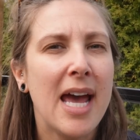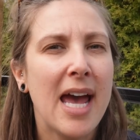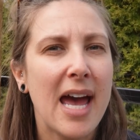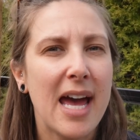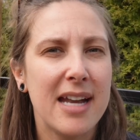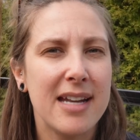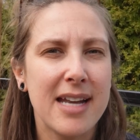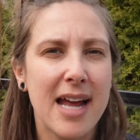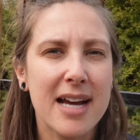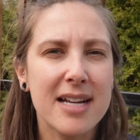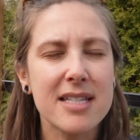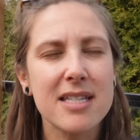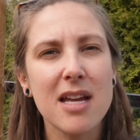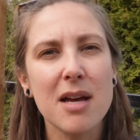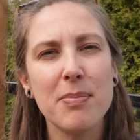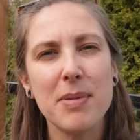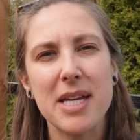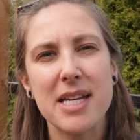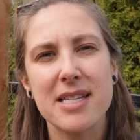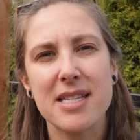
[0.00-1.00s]
And next
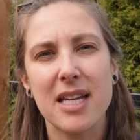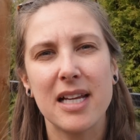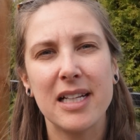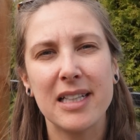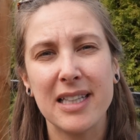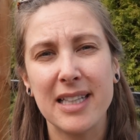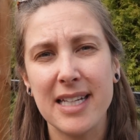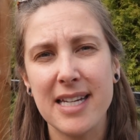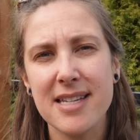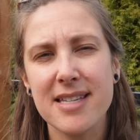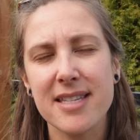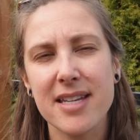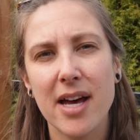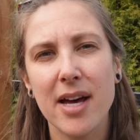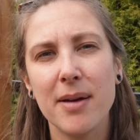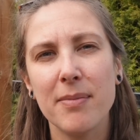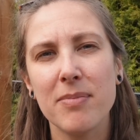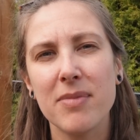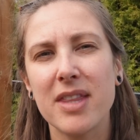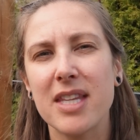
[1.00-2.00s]
up is
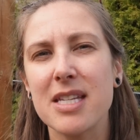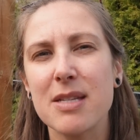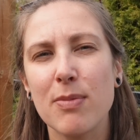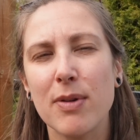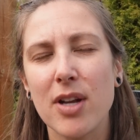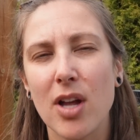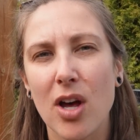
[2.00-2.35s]
Alyssum. This one